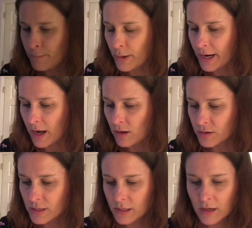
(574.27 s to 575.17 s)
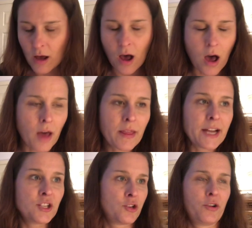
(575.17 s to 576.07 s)
What else?
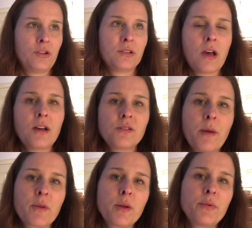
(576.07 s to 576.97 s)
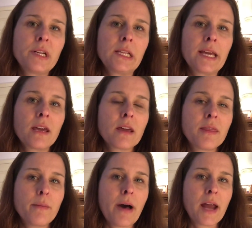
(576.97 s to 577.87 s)
Online journals. Also, I'm going to put a link in
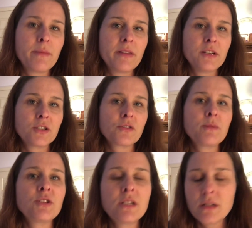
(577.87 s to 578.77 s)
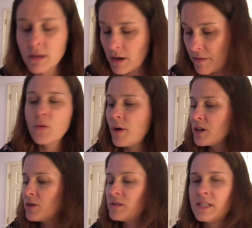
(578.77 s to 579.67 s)
the bottom of the description. If you want
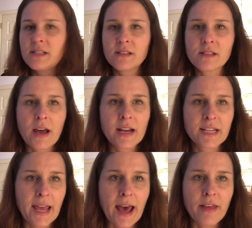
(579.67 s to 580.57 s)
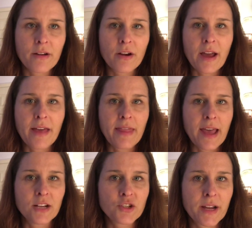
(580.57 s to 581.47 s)
to use these as guide to gather and
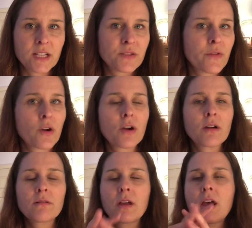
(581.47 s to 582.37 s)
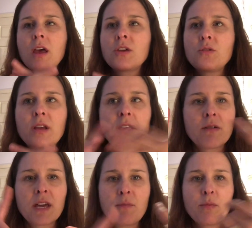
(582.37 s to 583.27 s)
then transfer, you can either
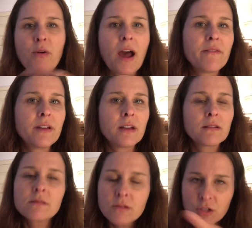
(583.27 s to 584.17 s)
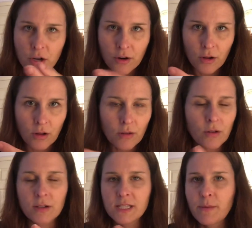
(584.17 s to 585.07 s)
keep a private journal
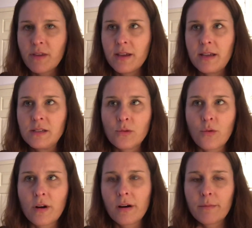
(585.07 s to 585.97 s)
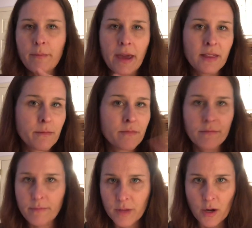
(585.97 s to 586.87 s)
on some of these or make
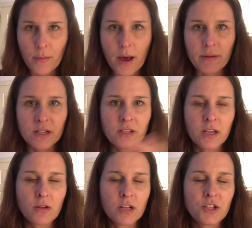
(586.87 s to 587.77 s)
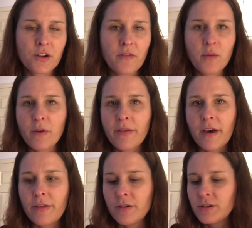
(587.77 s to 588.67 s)
them, you know, public so that you can share them with
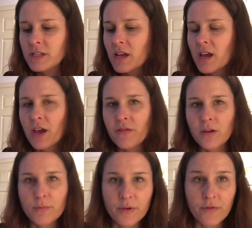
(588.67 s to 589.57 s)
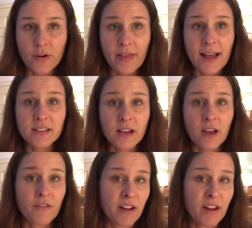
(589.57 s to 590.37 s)
others if you prefer that style.